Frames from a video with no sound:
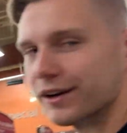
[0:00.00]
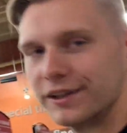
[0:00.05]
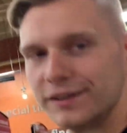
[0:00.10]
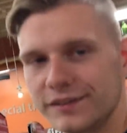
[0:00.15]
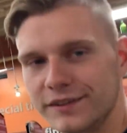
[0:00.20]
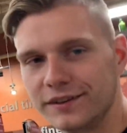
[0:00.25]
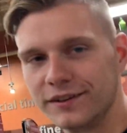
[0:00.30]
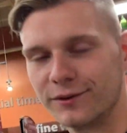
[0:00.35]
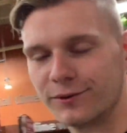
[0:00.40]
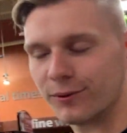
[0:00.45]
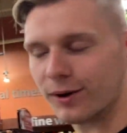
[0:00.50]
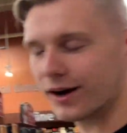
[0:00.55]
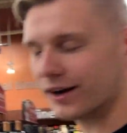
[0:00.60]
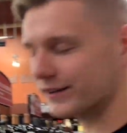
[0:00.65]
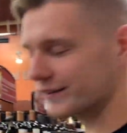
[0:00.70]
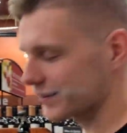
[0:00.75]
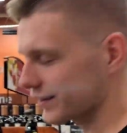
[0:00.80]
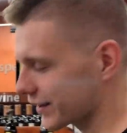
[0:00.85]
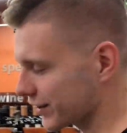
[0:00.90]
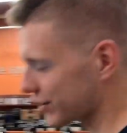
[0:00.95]
into the
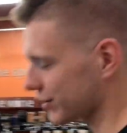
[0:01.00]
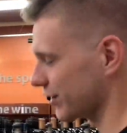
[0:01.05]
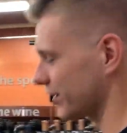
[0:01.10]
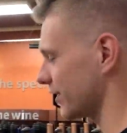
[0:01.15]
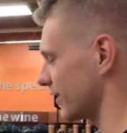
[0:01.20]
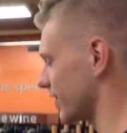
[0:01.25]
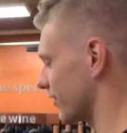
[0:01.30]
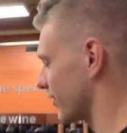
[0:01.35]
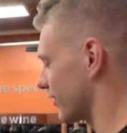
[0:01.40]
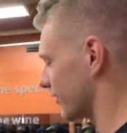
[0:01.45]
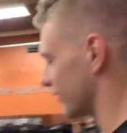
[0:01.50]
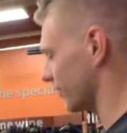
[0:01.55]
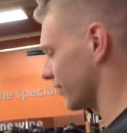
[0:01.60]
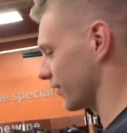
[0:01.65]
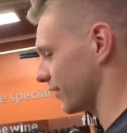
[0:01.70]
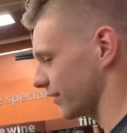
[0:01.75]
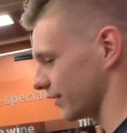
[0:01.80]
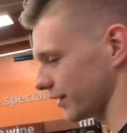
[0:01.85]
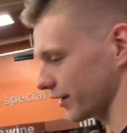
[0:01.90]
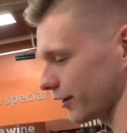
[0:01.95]
wine section, or the